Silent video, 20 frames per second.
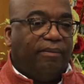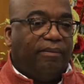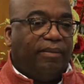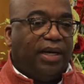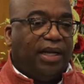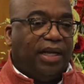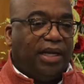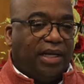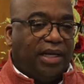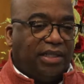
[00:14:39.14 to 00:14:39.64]

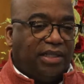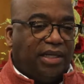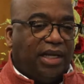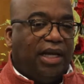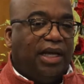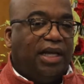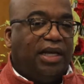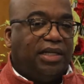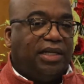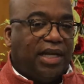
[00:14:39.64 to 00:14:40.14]
but it is, a,
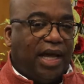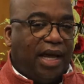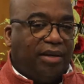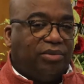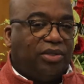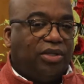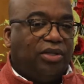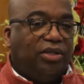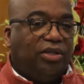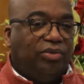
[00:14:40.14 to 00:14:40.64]
it is
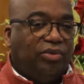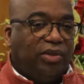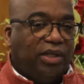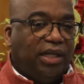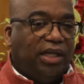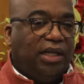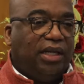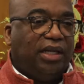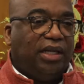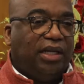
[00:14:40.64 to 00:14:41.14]

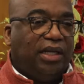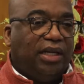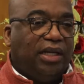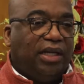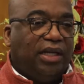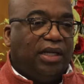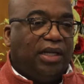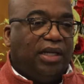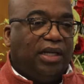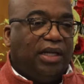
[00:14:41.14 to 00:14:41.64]
absolutely
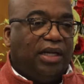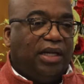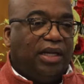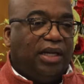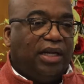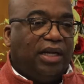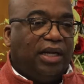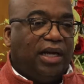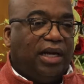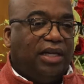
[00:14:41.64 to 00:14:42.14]

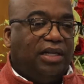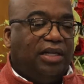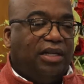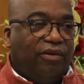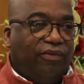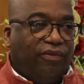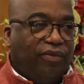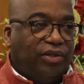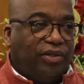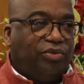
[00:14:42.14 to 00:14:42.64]
a
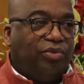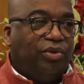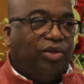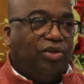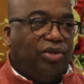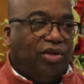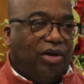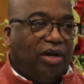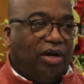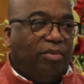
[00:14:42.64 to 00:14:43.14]
difference when
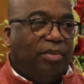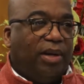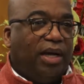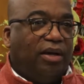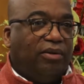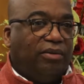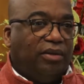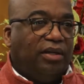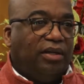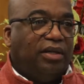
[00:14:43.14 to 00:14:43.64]
you talk
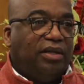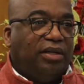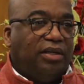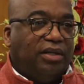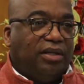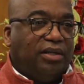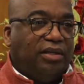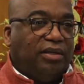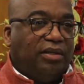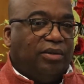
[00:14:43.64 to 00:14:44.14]
about
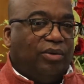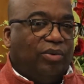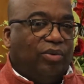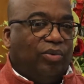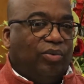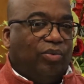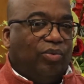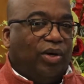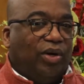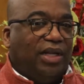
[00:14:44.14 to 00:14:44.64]

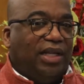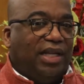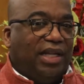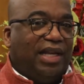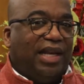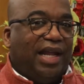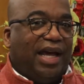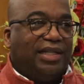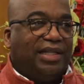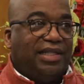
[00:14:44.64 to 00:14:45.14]
what
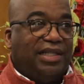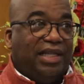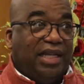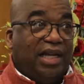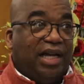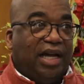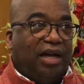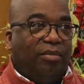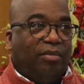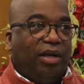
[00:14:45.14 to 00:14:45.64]
didn't I see
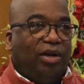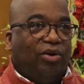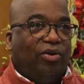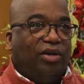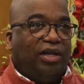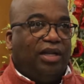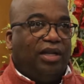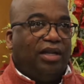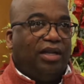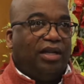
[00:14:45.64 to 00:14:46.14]
coming
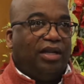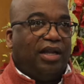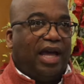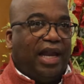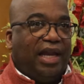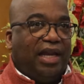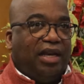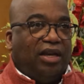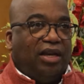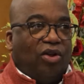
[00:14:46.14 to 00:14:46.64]
or didn't
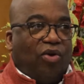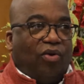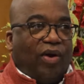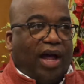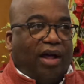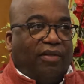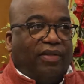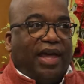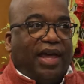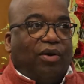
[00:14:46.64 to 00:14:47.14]
I didn't know
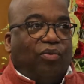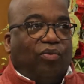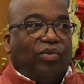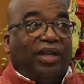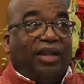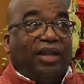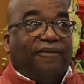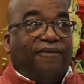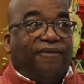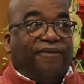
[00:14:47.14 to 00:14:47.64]
how that
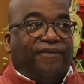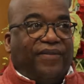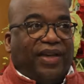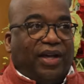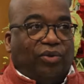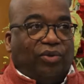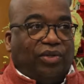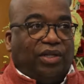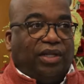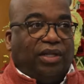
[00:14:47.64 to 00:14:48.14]
really
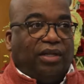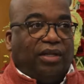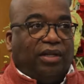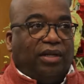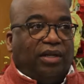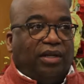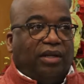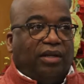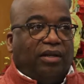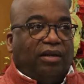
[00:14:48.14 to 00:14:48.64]
felt
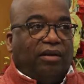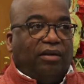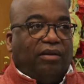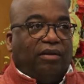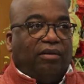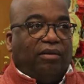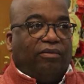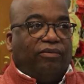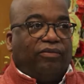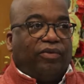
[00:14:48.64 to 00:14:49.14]

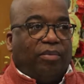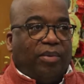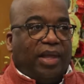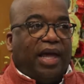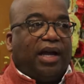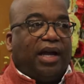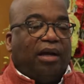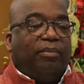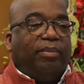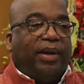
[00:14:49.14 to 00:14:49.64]
from
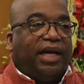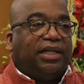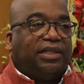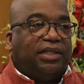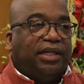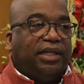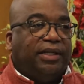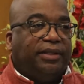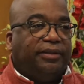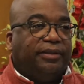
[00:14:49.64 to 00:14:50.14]
that capacity.